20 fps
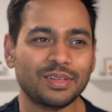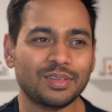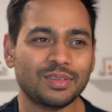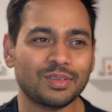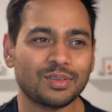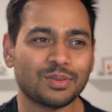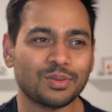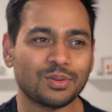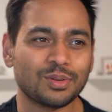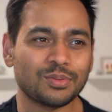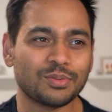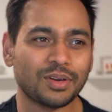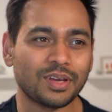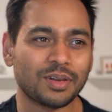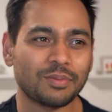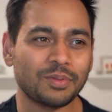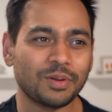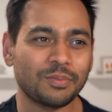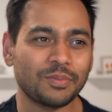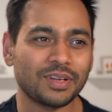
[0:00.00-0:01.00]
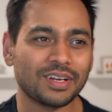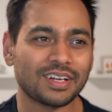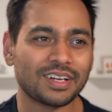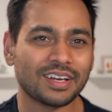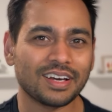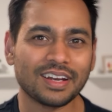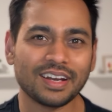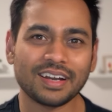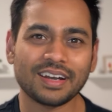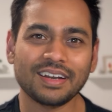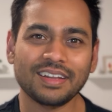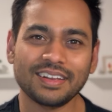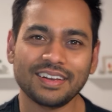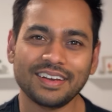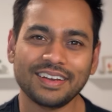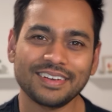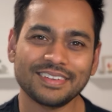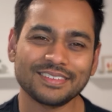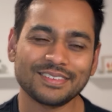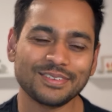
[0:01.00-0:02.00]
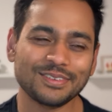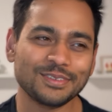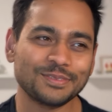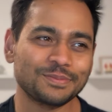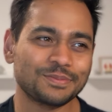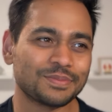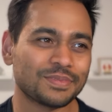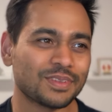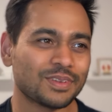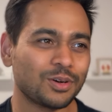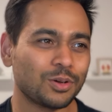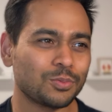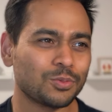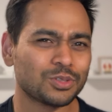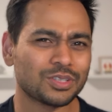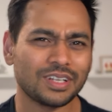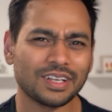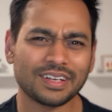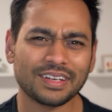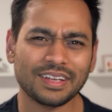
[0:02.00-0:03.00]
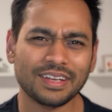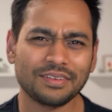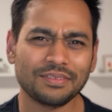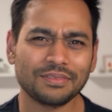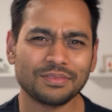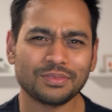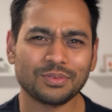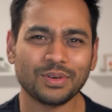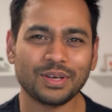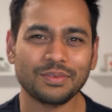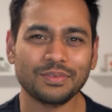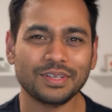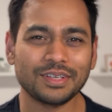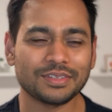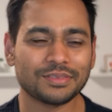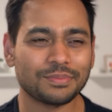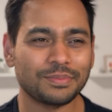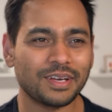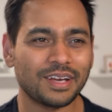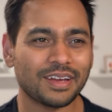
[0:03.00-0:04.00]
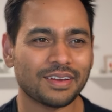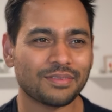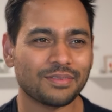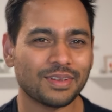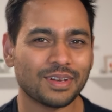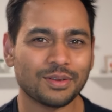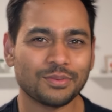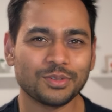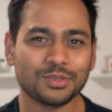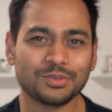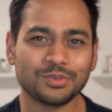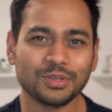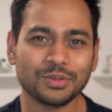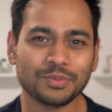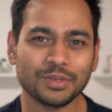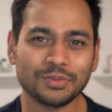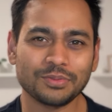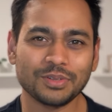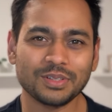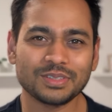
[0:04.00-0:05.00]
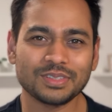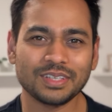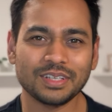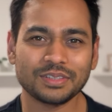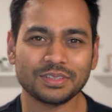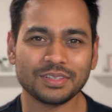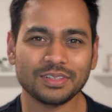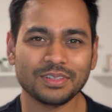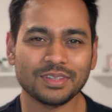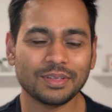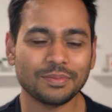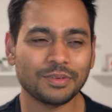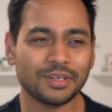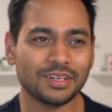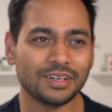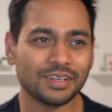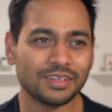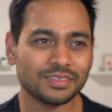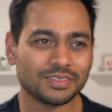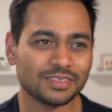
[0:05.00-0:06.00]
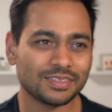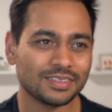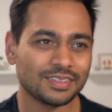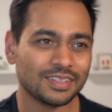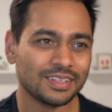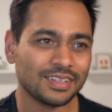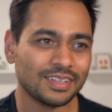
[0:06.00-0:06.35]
So if I remember it correctly, right? So almost like 10, 12 years back when I was doing my first session in the meditation,